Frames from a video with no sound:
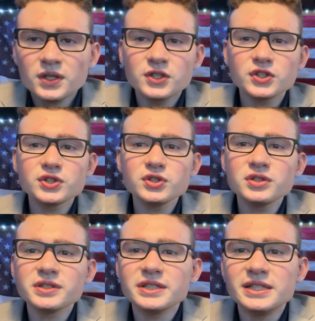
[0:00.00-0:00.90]

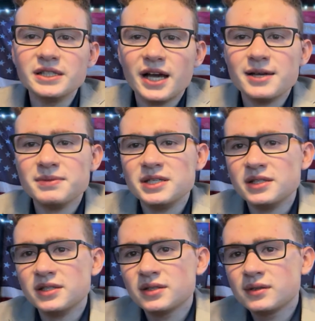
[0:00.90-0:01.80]
Certainly, I
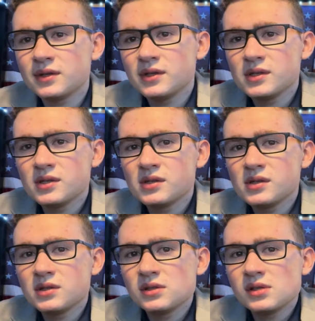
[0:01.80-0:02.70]
mean,
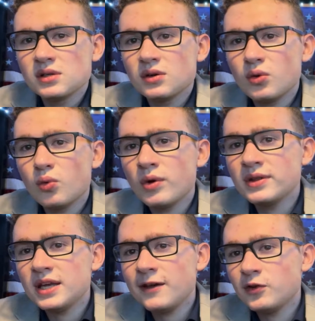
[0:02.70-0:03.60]
when
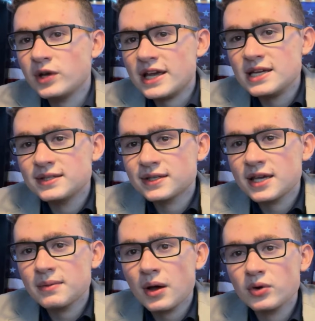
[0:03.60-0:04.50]
the iPhone 8
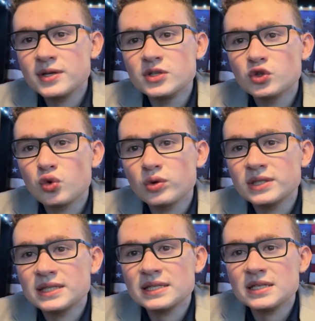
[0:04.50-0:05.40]
came out in
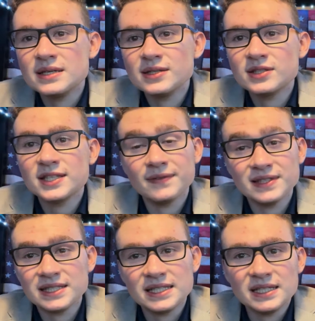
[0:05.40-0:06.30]

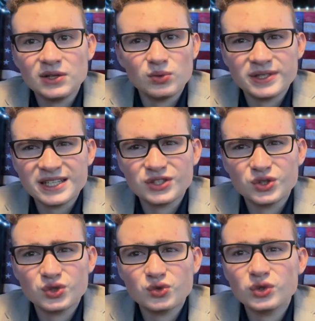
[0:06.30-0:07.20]
2017, it was
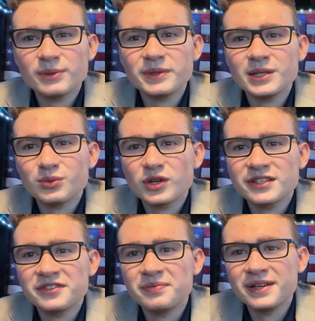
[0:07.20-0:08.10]
extremely
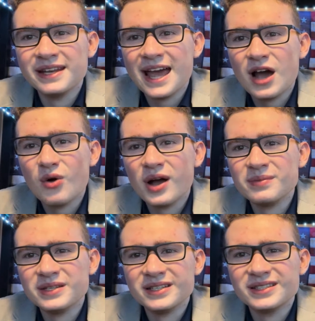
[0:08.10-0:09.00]
impressive, but now, I
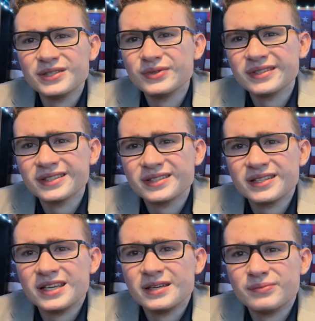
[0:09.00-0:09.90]
mean, it's using the
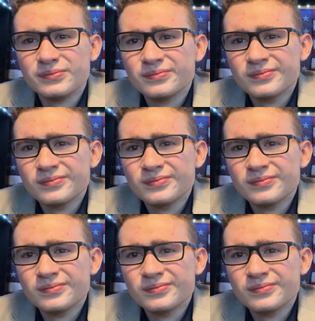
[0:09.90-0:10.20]
same,